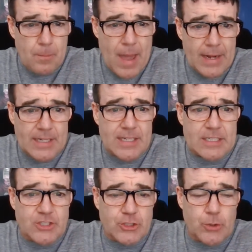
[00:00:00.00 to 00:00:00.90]
Petty
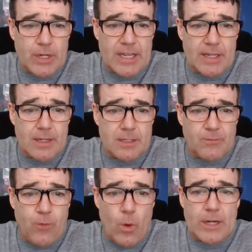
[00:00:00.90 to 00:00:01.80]
is shooting
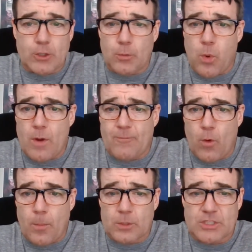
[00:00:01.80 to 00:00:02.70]

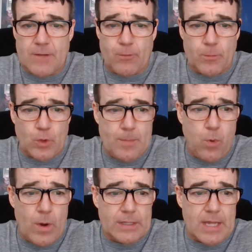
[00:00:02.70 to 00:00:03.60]
42.4% from
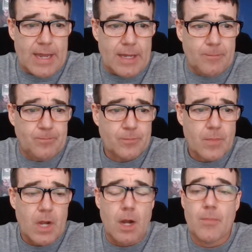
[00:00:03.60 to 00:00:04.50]
3-point land.
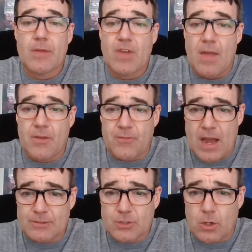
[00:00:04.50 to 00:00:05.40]
They've got the
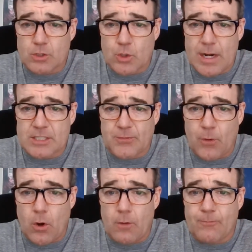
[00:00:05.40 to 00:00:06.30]
5-star
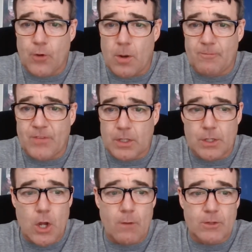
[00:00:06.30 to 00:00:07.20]
transfer from
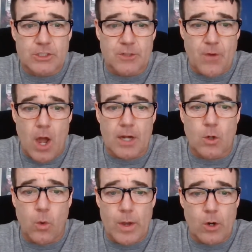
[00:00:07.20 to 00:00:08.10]
Villanova, Javon
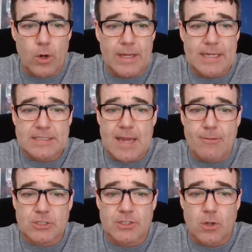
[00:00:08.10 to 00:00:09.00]
Quinterly. He's
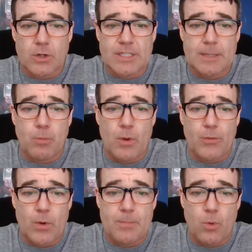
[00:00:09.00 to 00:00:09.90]
averaging
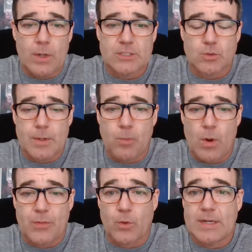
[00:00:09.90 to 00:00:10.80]
13.3 points,
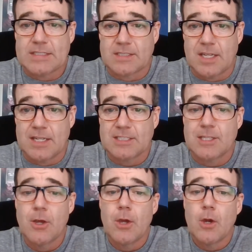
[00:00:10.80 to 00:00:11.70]
3.3
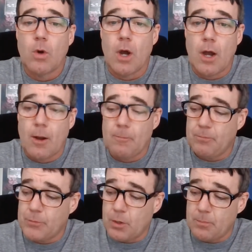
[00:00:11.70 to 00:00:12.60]
assists.
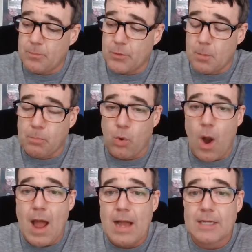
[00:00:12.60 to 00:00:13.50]
The
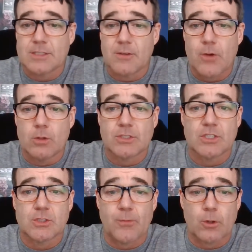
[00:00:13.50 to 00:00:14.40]
prize of
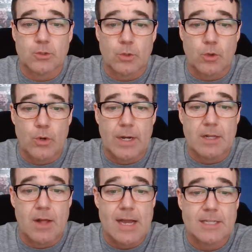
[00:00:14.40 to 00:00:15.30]
Oates' first recruiting
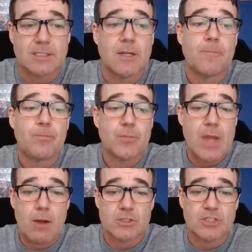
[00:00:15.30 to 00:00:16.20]
class,
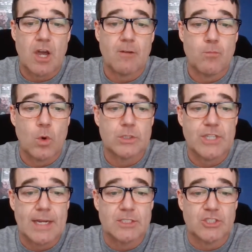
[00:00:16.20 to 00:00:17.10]
now a sophomore,
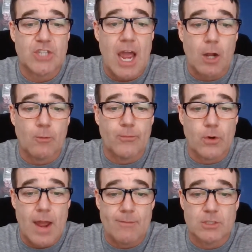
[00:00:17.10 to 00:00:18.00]
Jaden
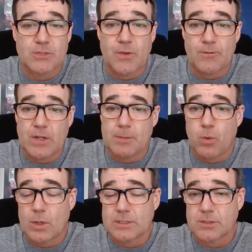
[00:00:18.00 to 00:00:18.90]
Shackelford, averaged 15
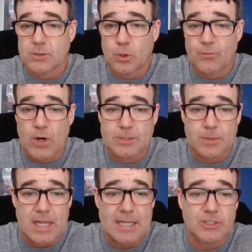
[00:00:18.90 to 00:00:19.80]
points as a true
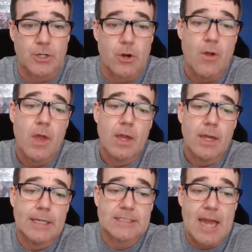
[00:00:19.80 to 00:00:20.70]
freshman last year.
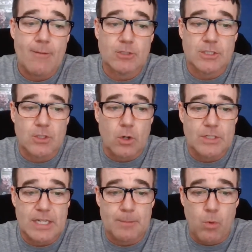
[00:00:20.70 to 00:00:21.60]
He's averaging
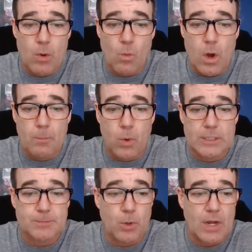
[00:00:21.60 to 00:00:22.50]
13.1
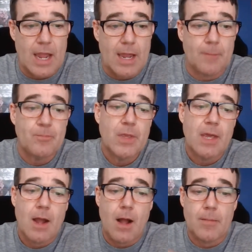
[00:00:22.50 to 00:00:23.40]
points per game.
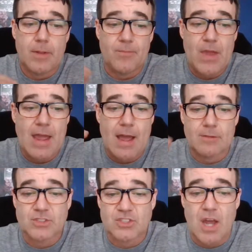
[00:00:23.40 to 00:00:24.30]
I mean, they
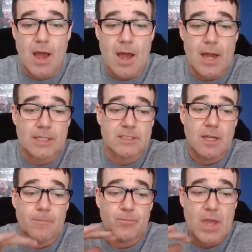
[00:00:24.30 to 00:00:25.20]
have size,
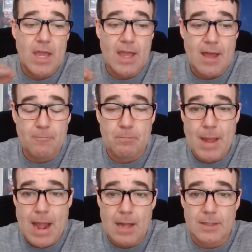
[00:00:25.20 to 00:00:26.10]
they have
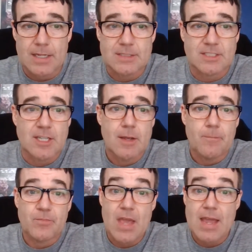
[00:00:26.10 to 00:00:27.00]
balance,
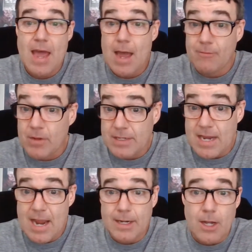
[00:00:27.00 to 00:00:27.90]
they have
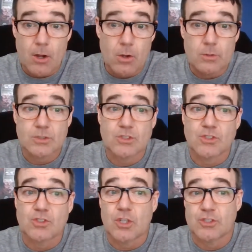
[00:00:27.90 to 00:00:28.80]
Nate
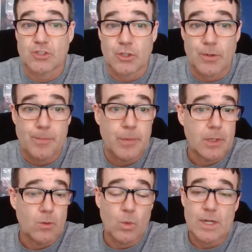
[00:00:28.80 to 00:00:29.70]
Oats' system,
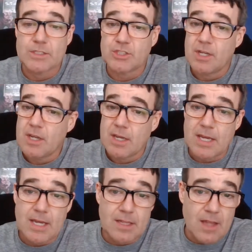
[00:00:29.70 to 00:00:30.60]
which
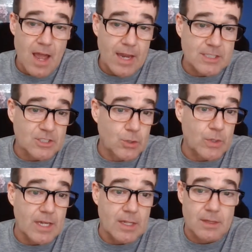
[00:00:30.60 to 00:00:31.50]
he likes to
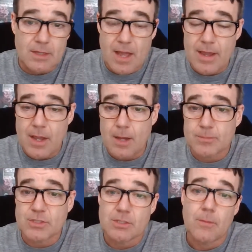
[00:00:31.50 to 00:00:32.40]
get
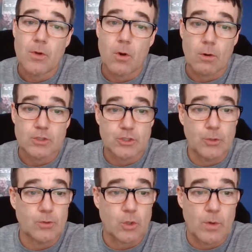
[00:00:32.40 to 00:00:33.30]
layups or
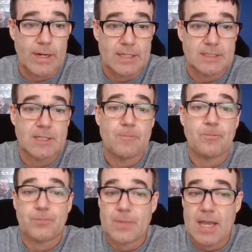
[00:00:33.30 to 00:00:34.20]
shoot threes.
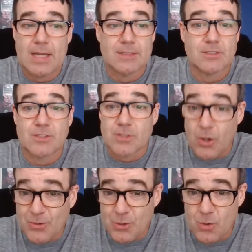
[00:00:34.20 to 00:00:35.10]
And
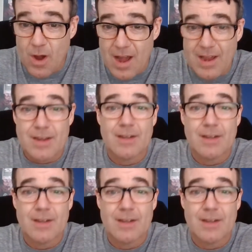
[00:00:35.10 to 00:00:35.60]
so do I.